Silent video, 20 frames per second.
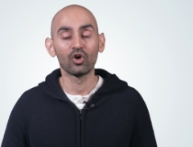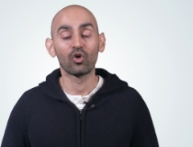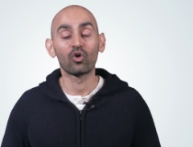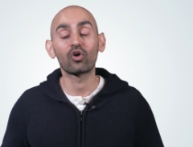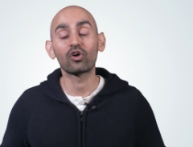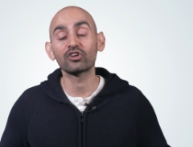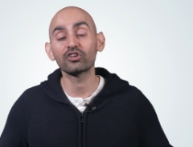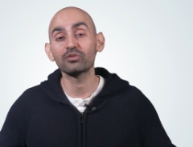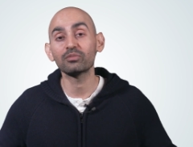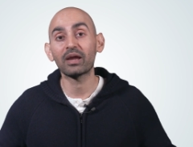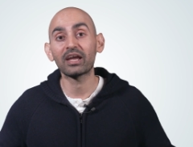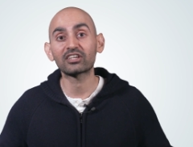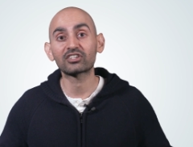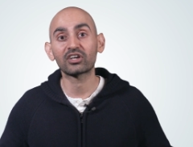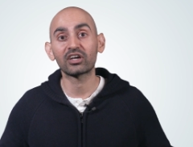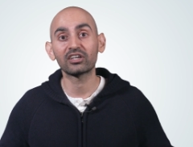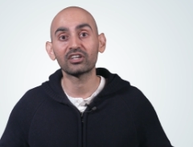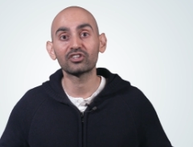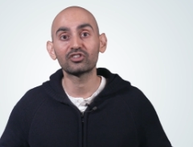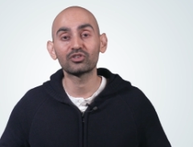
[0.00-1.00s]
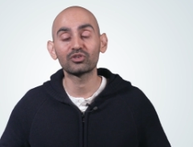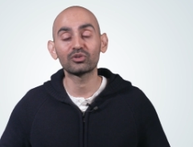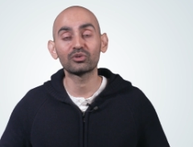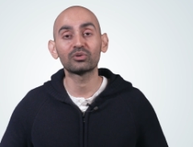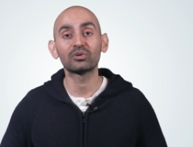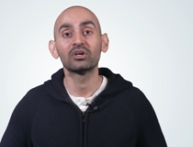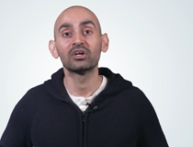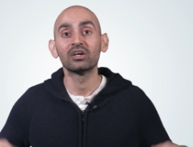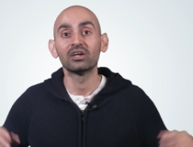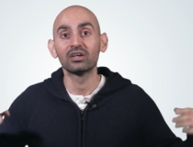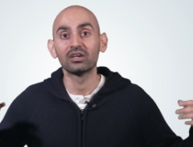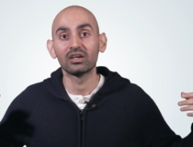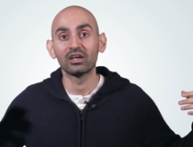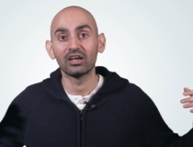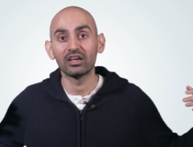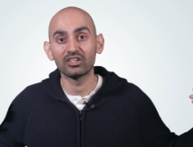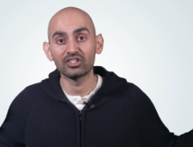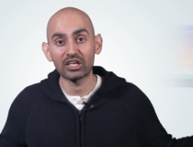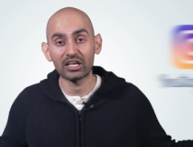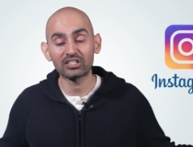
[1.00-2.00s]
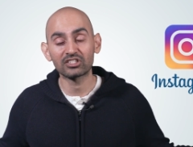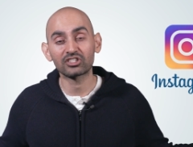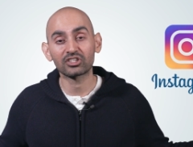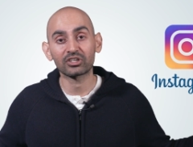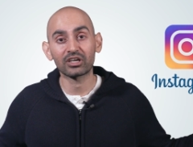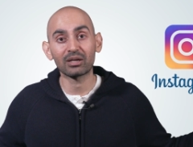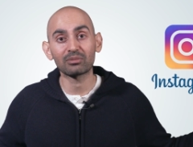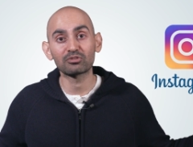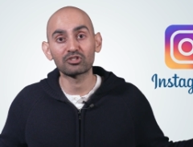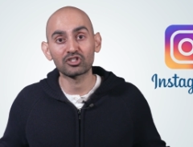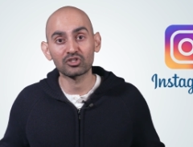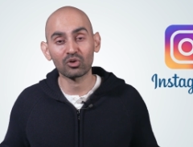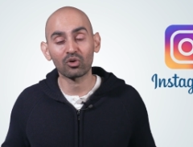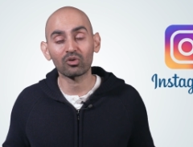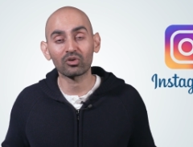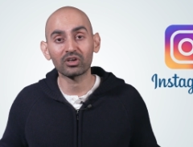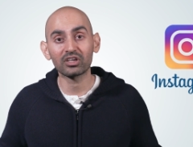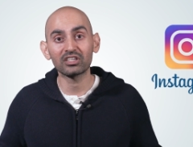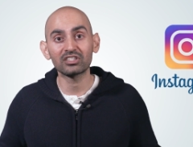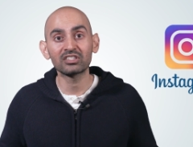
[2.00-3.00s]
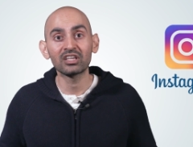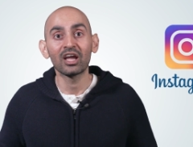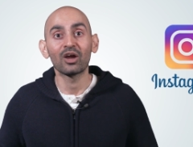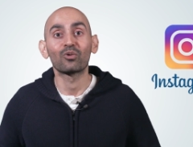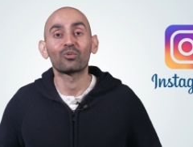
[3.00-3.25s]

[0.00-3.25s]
Or you may try to do Instagram stories